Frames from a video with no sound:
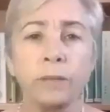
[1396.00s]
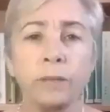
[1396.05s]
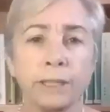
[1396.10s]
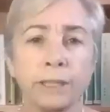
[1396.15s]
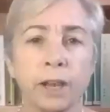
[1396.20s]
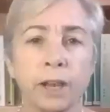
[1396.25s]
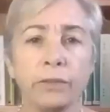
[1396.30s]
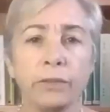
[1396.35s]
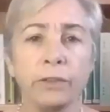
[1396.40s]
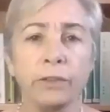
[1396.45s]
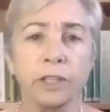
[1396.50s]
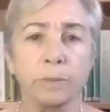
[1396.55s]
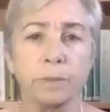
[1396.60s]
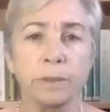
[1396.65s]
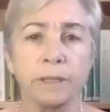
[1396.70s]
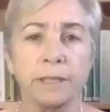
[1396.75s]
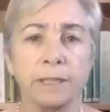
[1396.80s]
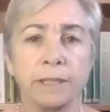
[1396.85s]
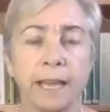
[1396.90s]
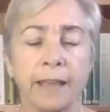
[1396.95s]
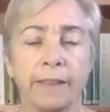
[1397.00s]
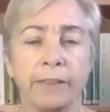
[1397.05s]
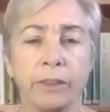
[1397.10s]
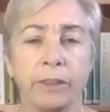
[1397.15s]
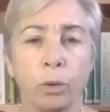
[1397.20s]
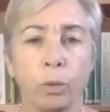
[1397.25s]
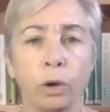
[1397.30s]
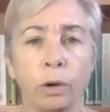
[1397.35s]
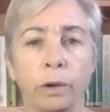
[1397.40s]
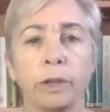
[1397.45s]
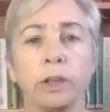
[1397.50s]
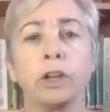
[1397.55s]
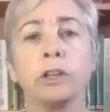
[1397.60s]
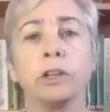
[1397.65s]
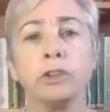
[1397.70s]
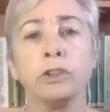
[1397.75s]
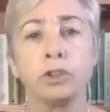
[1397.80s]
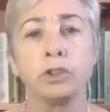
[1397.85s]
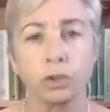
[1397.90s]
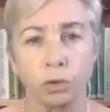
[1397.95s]
itself that's been said that we're in
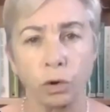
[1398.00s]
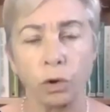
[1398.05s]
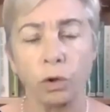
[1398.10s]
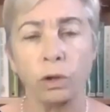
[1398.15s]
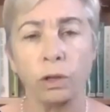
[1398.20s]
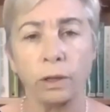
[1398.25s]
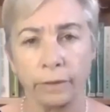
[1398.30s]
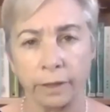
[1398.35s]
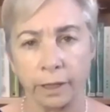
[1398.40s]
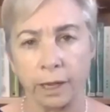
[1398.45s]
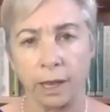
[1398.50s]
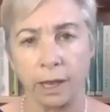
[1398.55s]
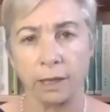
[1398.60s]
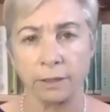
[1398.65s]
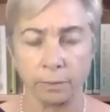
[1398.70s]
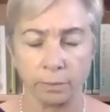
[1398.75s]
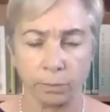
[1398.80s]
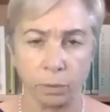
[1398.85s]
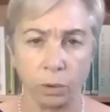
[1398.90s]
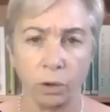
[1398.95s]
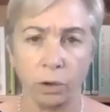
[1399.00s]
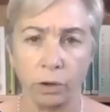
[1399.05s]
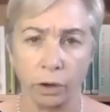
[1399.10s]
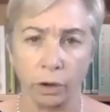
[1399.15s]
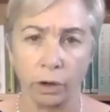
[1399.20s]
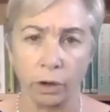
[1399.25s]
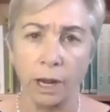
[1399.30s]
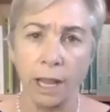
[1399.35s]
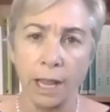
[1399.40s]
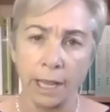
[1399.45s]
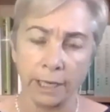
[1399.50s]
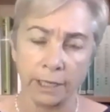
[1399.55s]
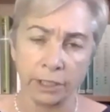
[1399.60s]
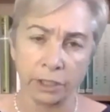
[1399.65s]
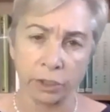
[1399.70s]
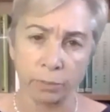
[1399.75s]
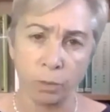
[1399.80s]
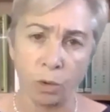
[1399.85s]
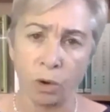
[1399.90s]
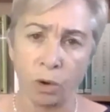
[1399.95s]
control of the Gaza border
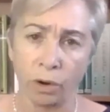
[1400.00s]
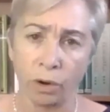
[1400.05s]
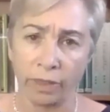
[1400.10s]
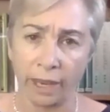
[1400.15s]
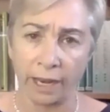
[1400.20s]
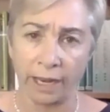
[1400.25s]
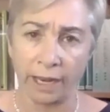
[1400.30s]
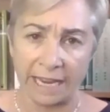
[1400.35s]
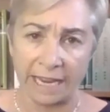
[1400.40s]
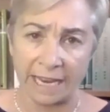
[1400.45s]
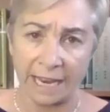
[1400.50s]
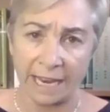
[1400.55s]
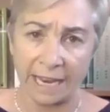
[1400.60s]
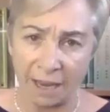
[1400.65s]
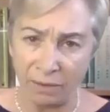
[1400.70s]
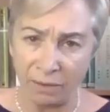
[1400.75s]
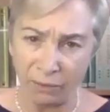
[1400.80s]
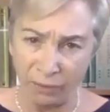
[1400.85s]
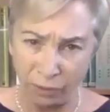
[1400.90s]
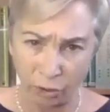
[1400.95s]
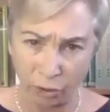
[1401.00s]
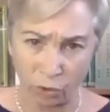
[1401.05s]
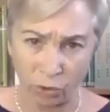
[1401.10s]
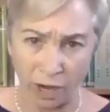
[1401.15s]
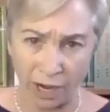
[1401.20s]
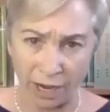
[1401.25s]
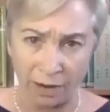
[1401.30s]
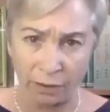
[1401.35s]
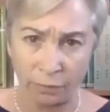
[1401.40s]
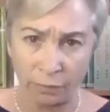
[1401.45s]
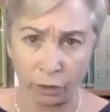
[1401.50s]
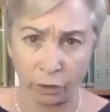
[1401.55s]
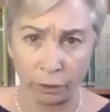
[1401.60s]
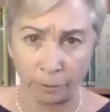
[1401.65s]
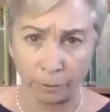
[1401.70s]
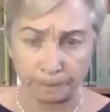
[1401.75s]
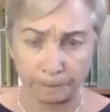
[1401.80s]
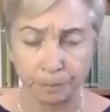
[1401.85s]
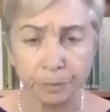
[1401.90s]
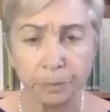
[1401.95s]
is more that in infiltrating
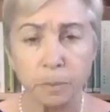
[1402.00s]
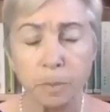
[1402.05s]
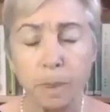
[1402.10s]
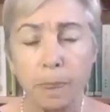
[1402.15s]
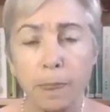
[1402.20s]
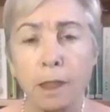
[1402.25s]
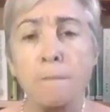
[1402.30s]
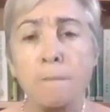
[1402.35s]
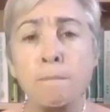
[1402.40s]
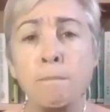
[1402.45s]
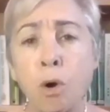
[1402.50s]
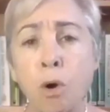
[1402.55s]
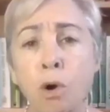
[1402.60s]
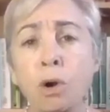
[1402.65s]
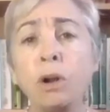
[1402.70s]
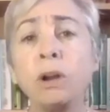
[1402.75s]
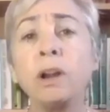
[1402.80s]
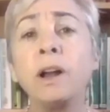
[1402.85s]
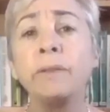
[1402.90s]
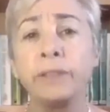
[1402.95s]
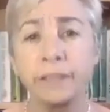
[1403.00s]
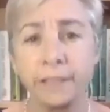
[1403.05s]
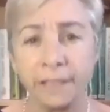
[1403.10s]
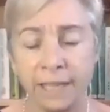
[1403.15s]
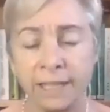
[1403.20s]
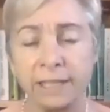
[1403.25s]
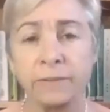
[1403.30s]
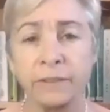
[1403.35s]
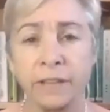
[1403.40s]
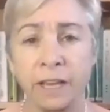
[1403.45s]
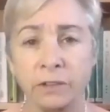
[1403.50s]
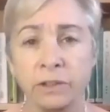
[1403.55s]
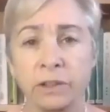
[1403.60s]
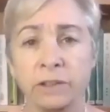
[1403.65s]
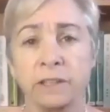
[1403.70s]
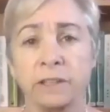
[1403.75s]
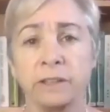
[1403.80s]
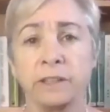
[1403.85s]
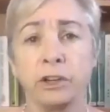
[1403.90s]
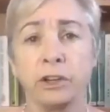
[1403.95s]
for more of the tens of
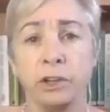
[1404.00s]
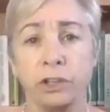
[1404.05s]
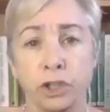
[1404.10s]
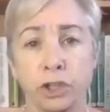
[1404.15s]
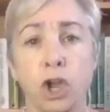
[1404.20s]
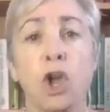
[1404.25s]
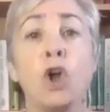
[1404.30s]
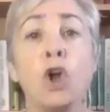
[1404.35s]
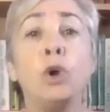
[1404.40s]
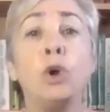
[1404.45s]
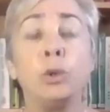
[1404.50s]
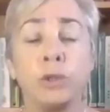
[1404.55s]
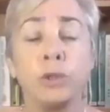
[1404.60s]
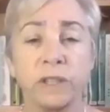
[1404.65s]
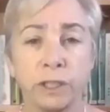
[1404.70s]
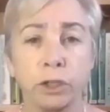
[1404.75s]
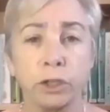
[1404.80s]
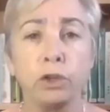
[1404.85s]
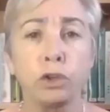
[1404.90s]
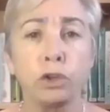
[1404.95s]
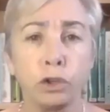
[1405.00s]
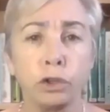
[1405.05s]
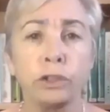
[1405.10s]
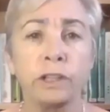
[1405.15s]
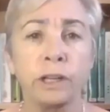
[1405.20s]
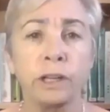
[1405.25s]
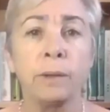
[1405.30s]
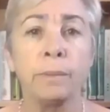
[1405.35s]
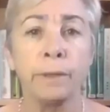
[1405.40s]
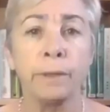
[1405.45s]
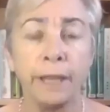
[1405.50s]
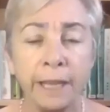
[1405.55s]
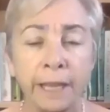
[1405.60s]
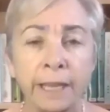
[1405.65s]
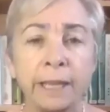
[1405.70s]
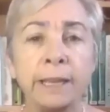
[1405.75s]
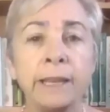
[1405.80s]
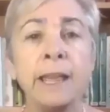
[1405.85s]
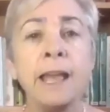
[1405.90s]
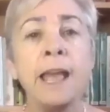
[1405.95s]
thousands of terrorists who still could come
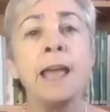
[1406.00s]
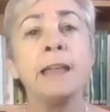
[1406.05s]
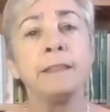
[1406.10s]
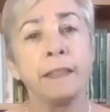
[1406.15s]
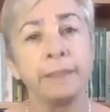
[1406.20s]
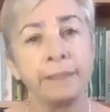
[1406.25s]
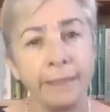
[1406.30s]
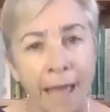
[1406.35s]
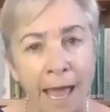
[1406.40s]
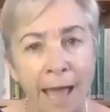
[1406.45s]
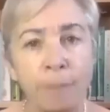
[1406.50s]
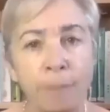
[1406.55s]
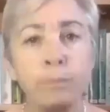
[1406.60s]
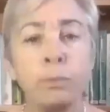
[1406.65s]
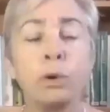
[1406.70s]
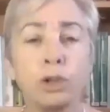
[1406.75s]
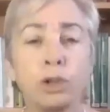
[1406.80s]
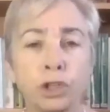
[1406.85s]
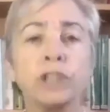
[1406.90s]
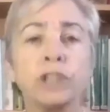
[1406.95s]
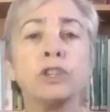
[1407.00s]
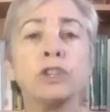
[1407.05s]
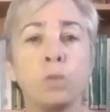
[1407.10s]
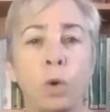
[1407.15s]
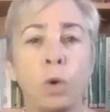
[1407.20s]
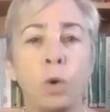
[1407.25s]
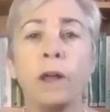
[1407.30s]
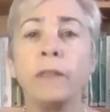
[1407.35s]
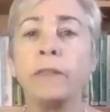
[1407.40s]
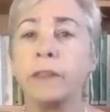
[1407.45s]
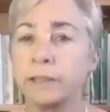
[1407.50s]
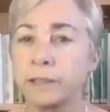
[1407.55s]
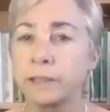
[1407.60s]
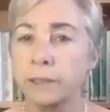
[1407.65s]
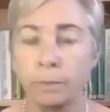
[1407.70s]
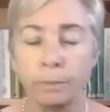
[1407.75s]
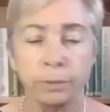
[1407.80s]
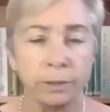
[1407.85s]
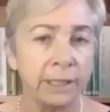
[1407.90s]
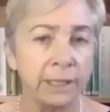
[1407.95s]
in, that portion is one that is
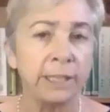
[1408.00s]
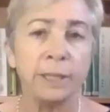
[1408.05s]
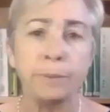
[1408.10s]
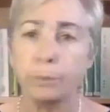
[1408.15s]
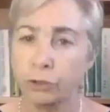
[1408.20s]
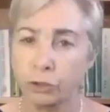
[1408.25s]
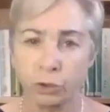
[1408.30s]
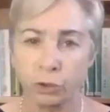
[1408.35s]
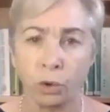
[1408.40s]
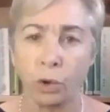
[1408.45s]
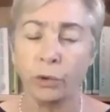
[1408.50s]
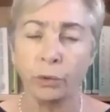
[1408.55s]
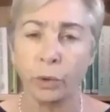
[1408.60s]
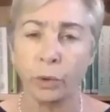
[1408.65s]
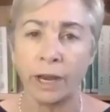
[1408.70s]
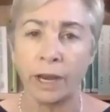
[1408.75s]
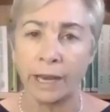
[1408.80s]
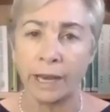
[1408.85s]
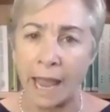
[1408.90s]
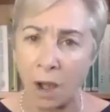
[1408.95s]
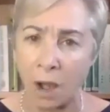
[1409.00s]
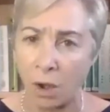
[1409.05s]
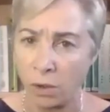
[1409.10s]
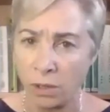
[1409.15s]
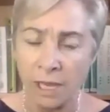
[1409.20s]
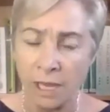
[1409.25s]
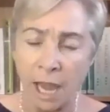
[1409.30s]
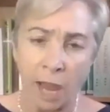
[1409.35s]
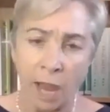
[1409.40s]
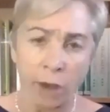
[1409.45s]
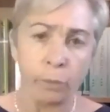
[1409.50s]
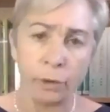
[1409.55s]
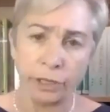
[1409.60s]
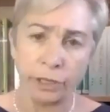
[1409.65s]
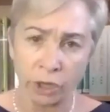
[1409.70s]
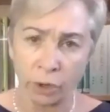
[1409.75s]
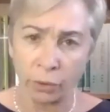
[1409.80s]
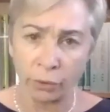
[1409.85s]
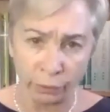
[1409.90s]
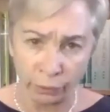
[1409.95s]
completely patrolled right now. And we
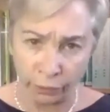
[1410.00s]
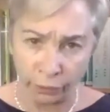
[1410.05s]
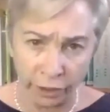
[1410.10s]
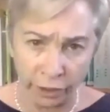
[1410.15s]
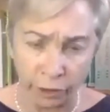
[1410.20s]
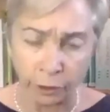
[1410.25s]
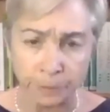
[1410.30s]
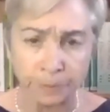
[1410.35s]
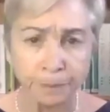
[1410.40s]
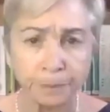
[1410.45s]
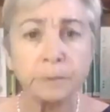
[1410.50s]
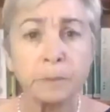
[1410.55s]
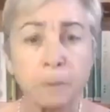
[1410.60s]
don't feel,